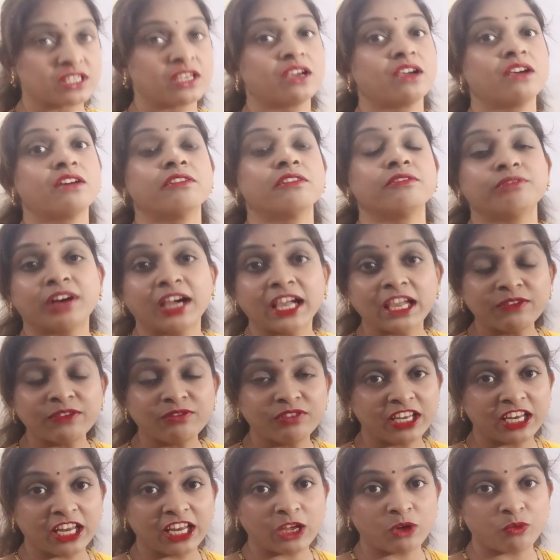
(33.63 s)
why we
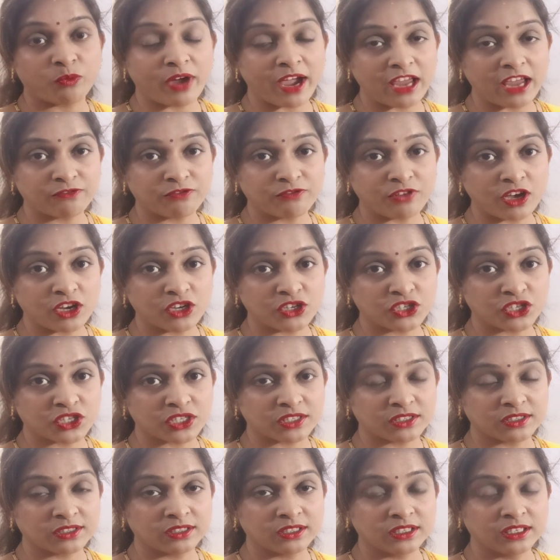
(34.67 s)
require
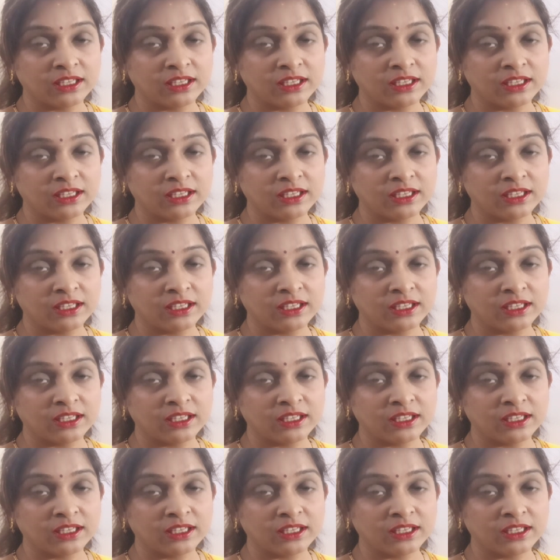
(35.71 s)
function,